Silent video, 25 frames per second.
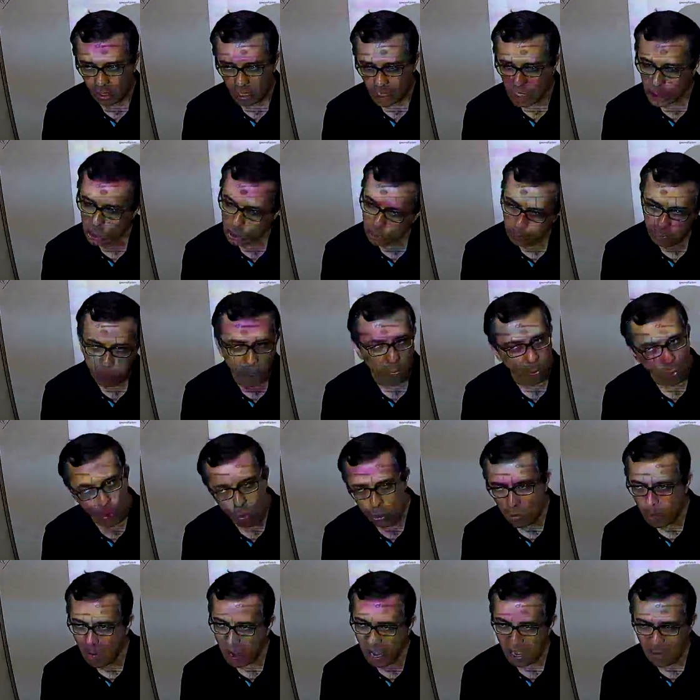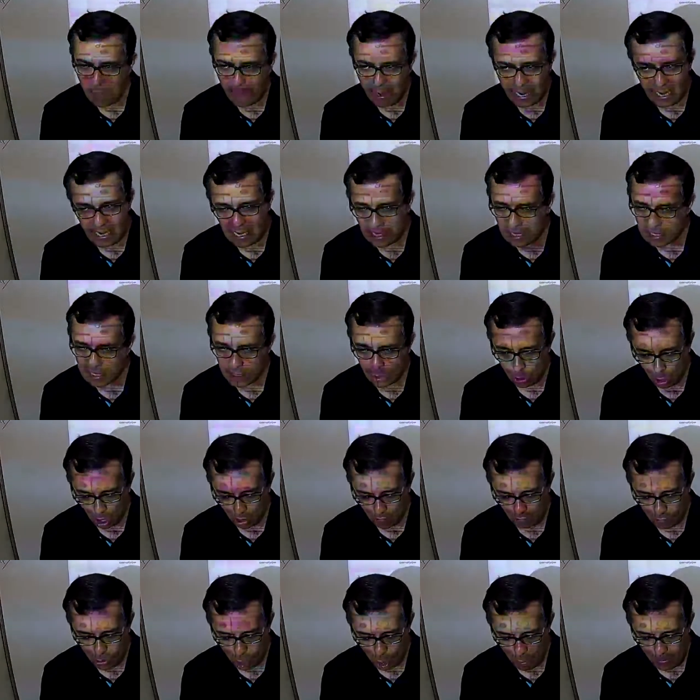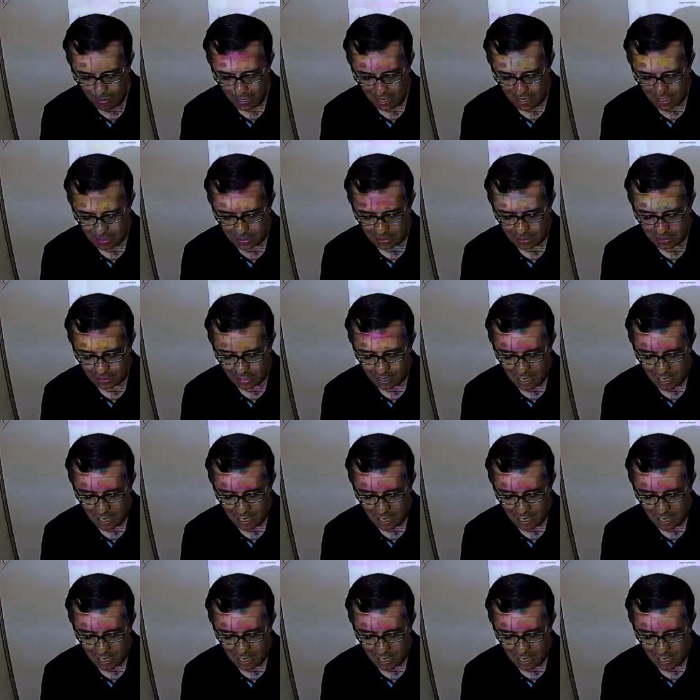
is proved by Mendel's law of dominance.